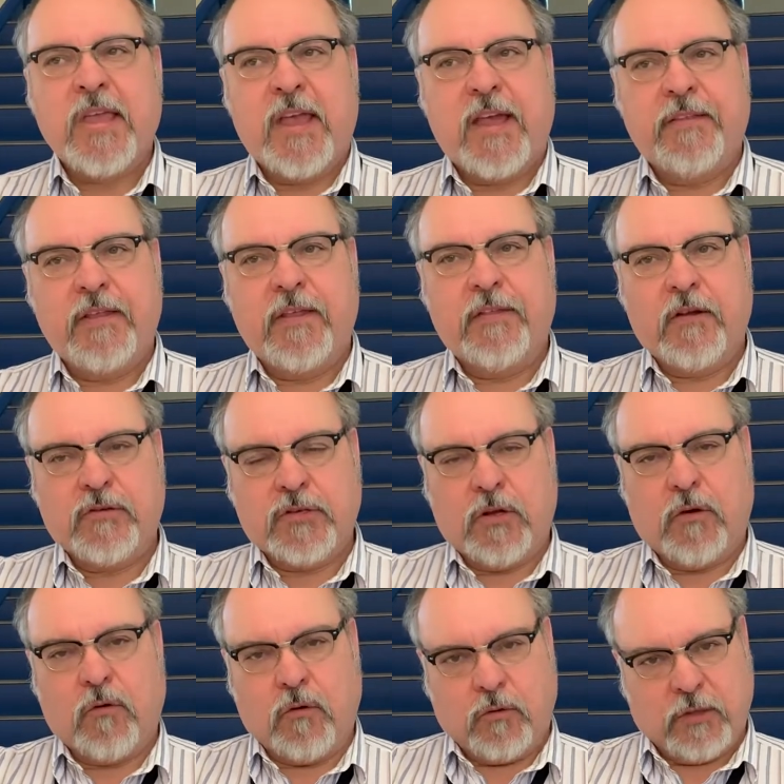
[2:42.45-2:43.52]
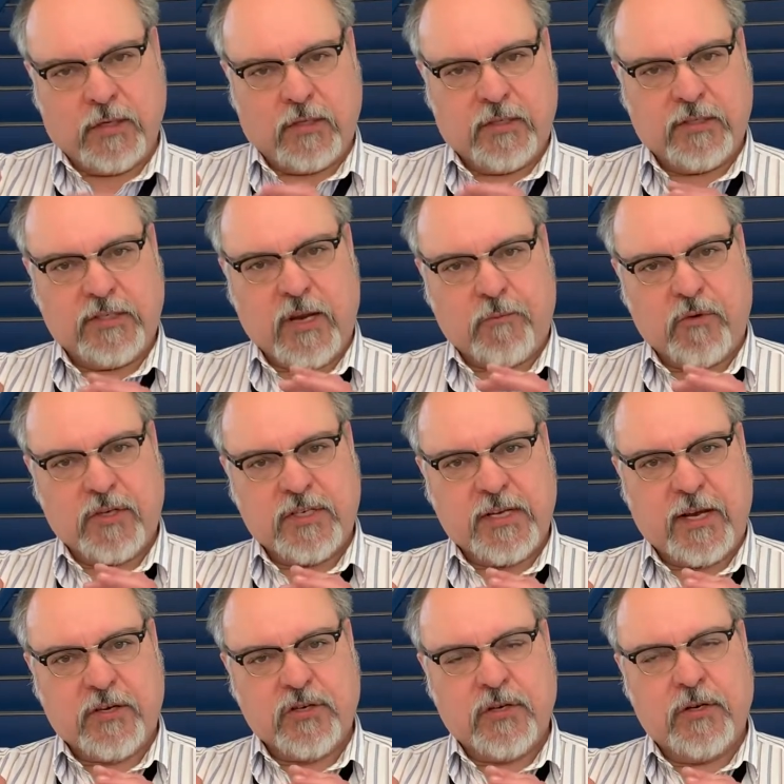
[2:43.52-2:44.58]
And then there's a whole little separate
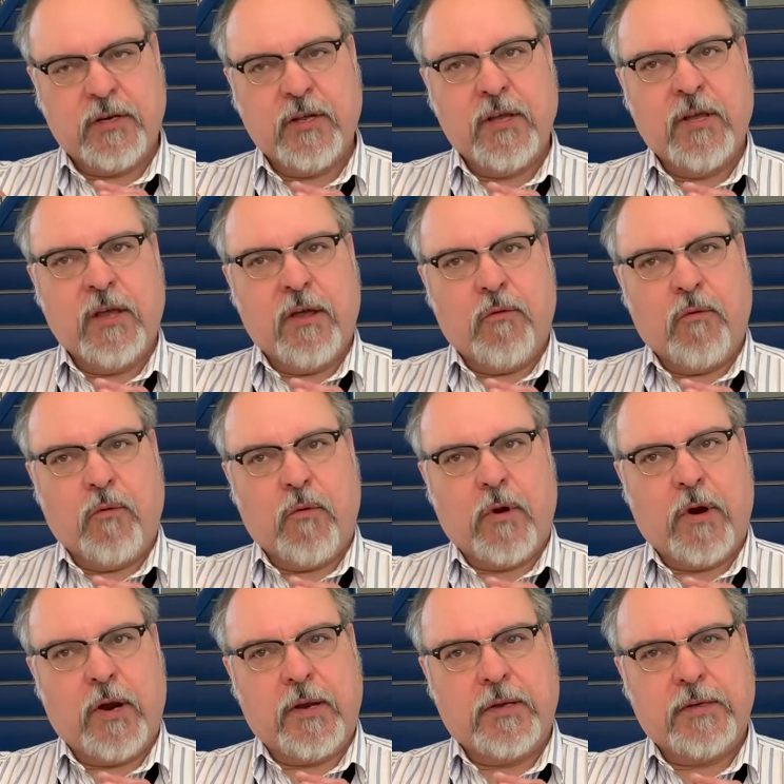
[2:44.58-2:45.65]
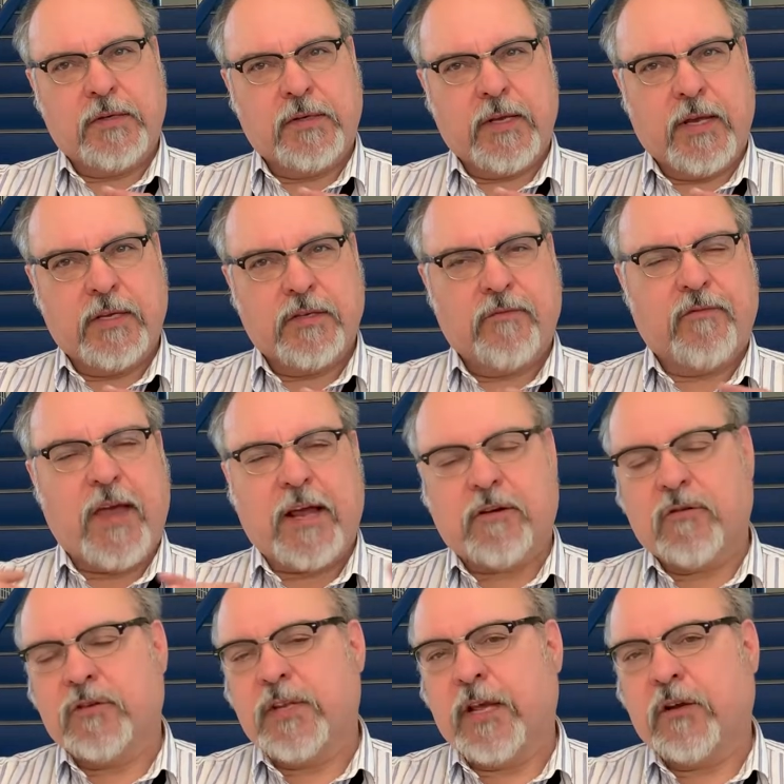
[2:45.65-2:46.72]
section where it says
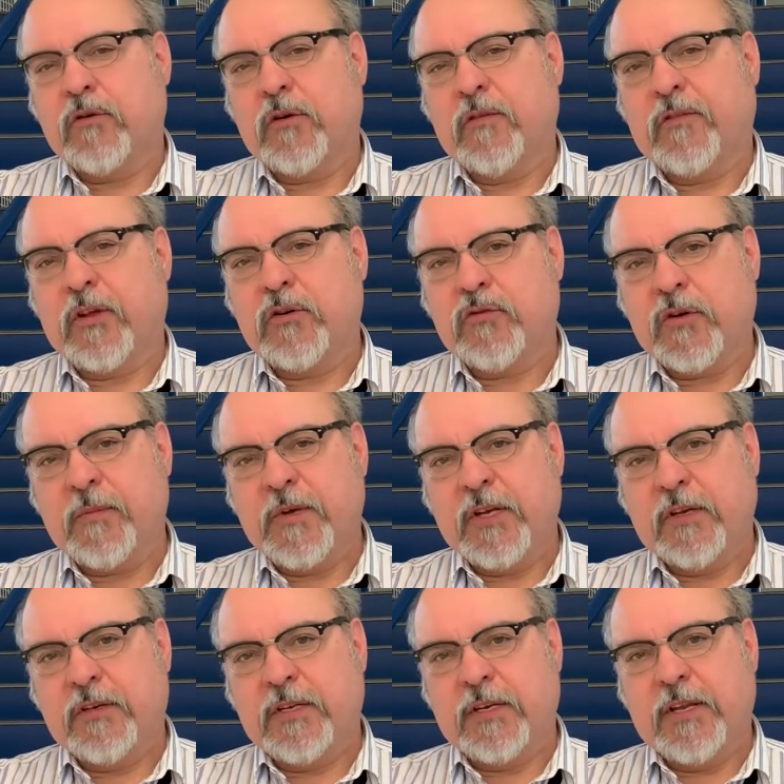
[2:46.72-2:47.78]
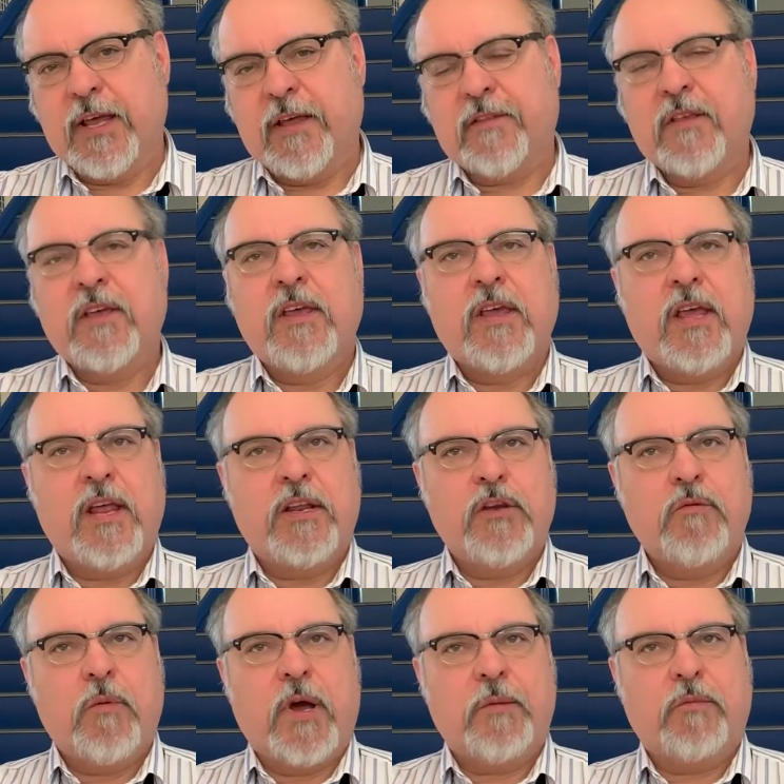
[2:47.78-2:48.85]
factors that could have contributed to death, and you
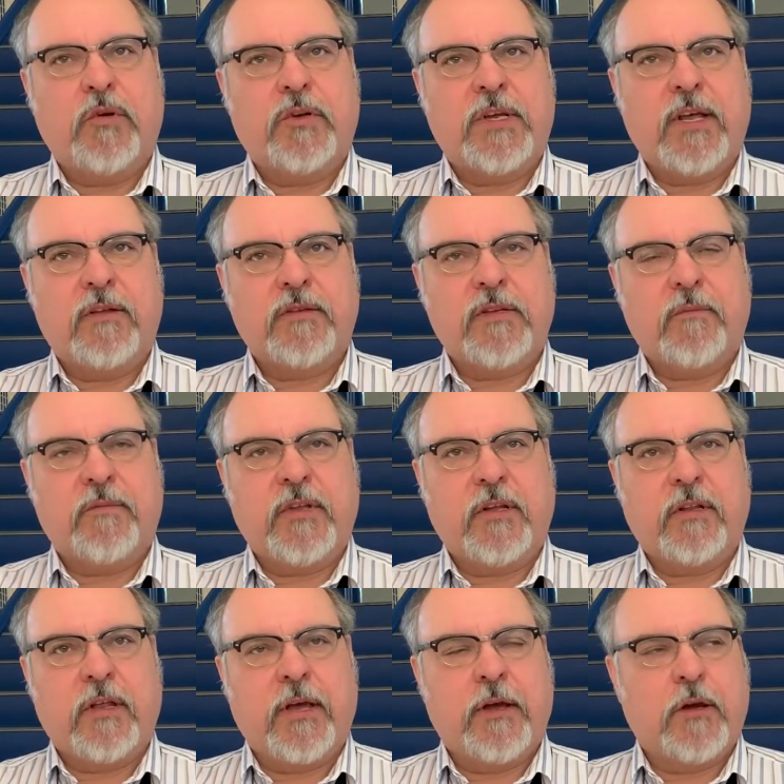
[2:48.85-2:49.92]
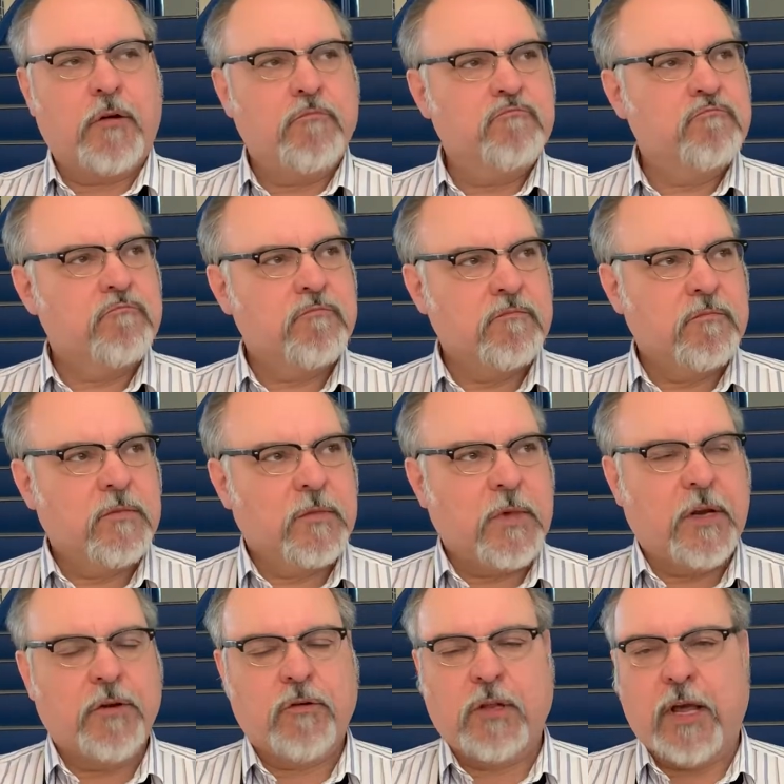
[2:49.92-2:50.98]
might put down something like
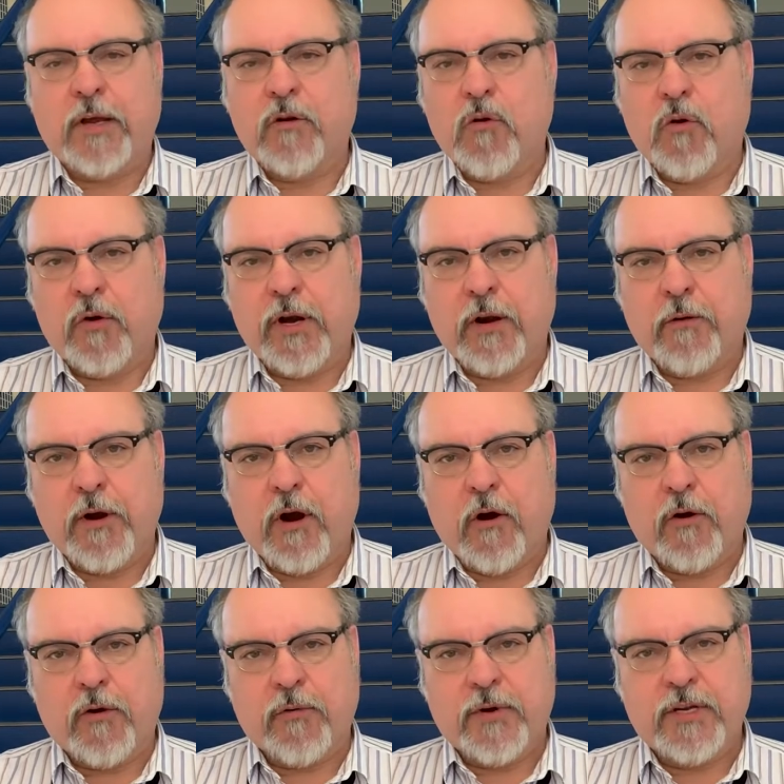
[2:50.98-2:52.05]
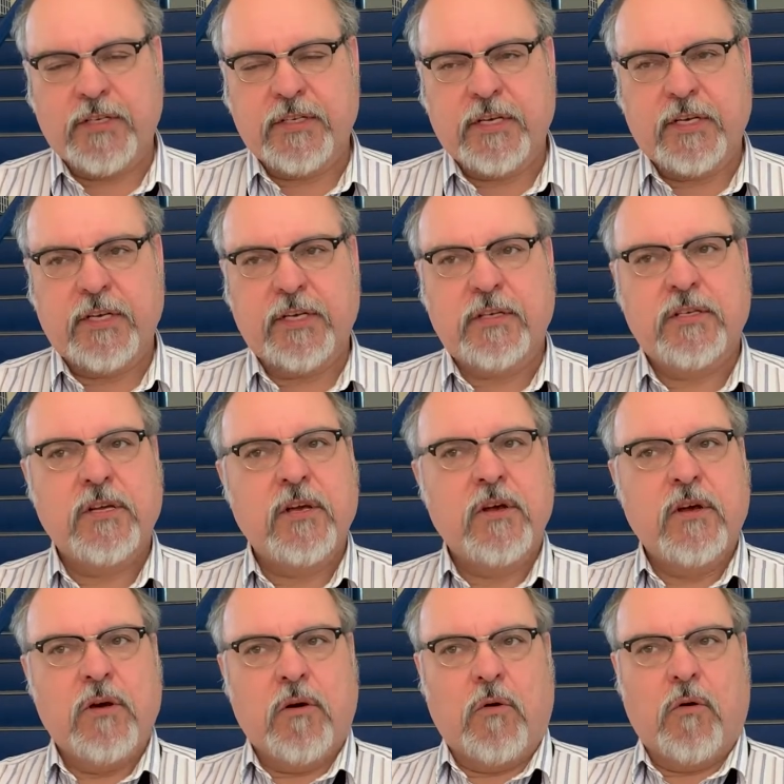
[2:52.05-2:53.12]
underlying coronary artery disease
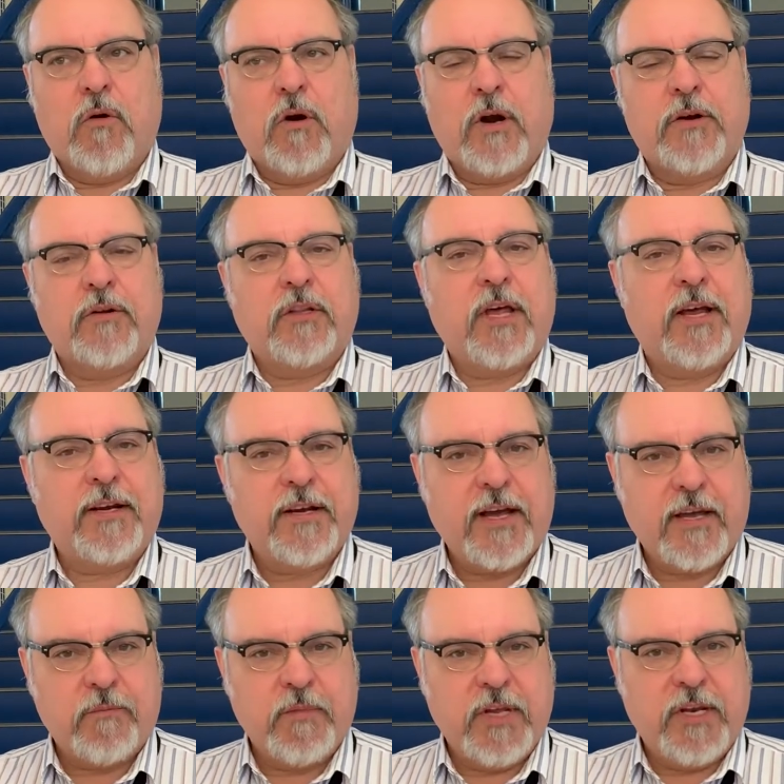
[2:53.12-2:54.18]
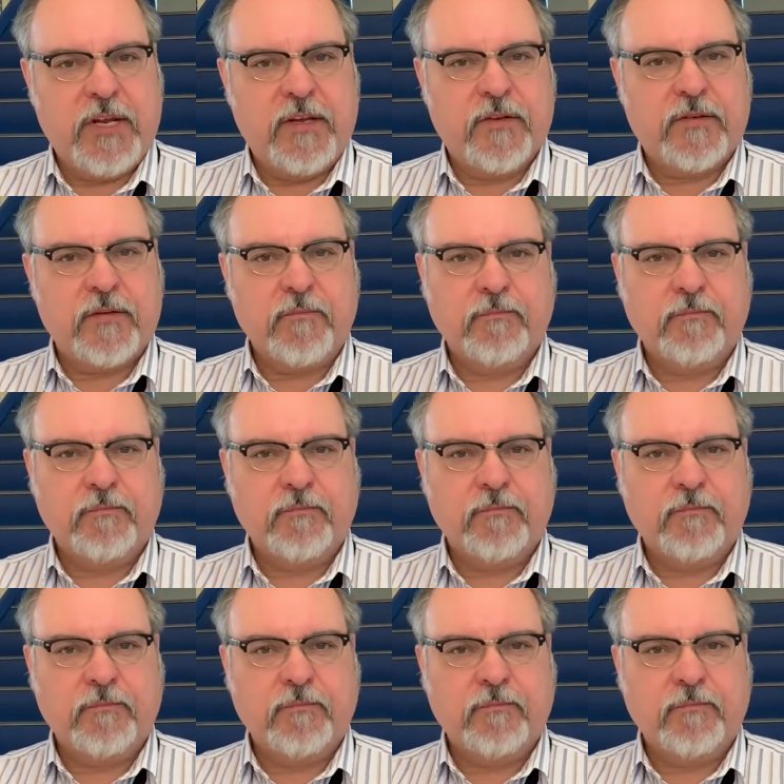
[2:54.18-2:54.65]
or underlying diabetes.